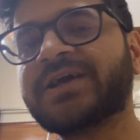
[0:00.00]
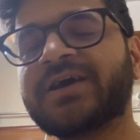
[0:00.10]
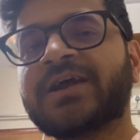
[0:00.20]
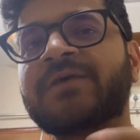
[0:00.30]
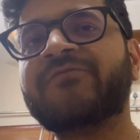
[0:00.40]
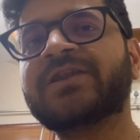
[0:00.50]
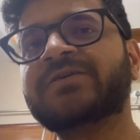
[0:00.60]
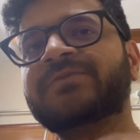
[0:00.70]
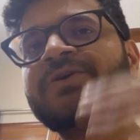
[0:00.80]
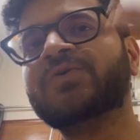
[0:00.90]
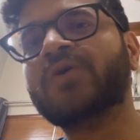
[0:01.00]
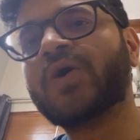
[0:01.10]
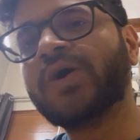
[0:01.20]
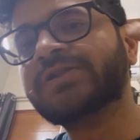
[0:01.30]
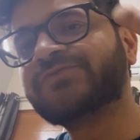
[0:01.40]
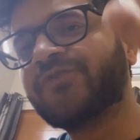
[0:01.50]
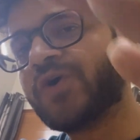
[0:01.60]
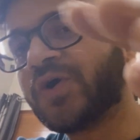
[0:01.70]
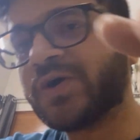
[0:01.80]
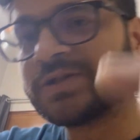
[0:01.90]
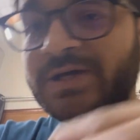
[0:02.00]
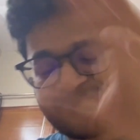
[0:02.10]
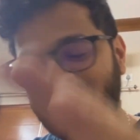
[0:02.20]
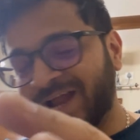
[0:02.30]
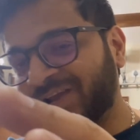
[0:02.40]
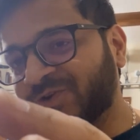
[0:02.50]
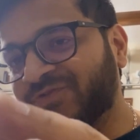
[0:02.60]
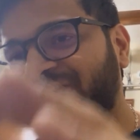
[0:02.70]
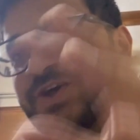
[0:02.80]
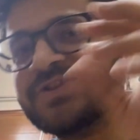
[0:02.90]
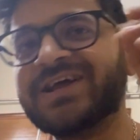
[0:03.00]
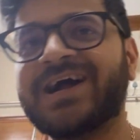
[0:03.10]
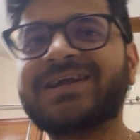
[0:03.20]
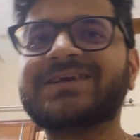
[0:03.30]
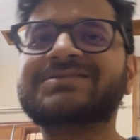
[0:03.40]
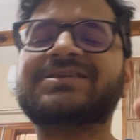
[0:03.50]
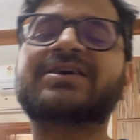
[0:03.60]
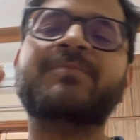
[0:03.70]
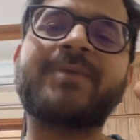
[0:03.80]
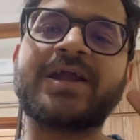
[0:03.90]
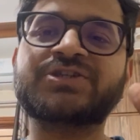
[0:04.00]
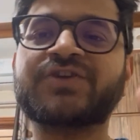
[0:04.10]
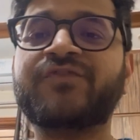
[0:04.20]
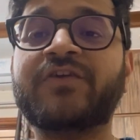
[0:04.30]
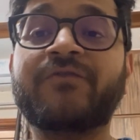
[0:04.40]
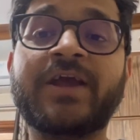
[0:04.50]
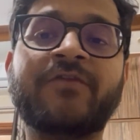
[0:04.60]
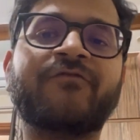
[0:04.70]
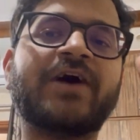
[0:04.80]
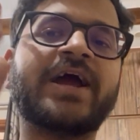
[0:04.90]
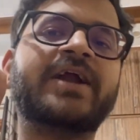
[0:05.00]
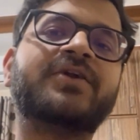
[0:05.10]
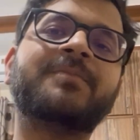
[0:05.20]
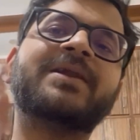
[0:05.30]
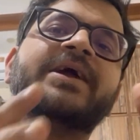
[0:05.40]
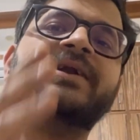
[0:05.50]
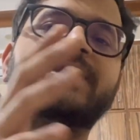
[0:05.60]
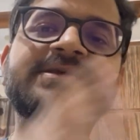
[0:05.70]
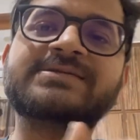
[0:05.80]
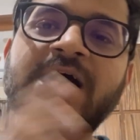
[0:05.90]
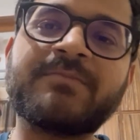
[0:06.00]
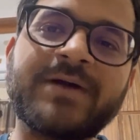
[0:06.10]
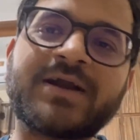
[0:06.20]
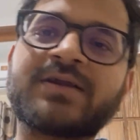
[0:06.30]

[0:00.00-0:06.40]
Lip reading: Here I am welcoming you all for the brand new video, that is the comparison between why IIITs are better